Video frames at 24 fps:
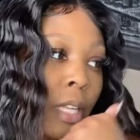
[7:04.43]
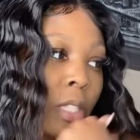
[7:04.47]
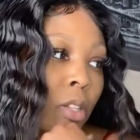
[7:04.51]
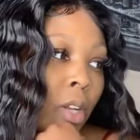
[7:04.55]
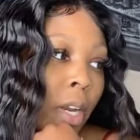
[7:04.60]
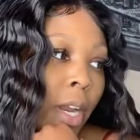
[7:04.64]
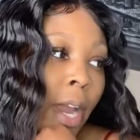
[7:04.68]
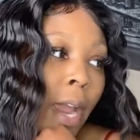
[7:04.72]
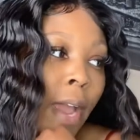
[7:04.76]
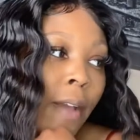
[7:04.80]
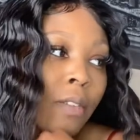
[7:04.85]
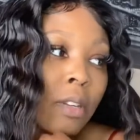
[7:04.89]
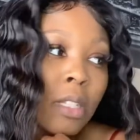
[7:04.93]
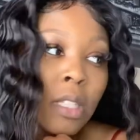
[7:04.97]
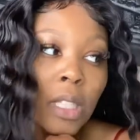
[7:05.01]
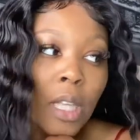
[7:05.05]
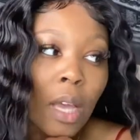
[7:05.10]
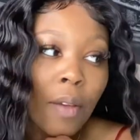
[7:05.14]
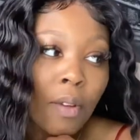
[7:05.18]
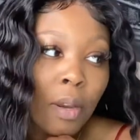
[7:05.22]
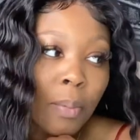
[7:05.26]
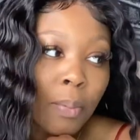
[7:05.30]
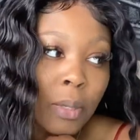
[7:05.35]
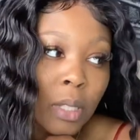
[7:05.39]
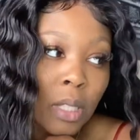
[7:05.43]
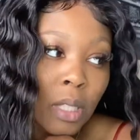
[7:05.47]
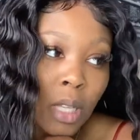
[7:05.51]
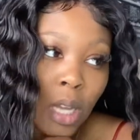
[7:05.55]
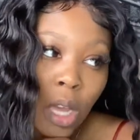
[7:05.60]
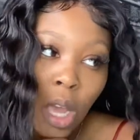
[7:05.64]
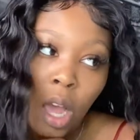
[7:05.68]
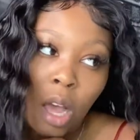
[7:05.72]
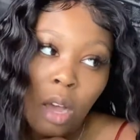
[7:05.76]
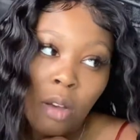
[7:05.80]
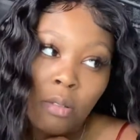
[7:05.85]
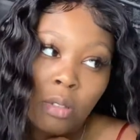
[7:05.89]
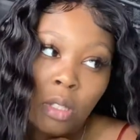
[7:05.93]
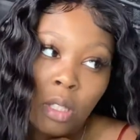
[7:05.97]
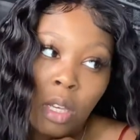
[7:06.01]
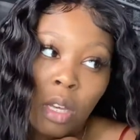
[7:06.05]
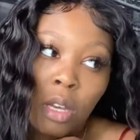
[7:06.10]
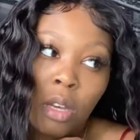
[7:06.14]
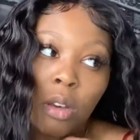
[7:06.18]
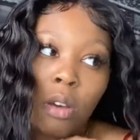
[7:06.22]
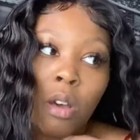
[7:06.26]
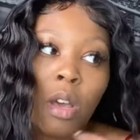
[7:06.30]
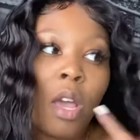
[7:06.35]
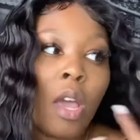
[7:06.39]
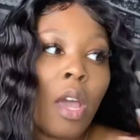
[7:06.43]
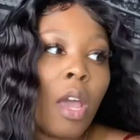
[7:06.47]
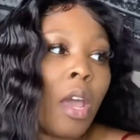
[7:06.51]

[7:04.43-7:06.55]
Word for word: So they're having a seventy percent off sale,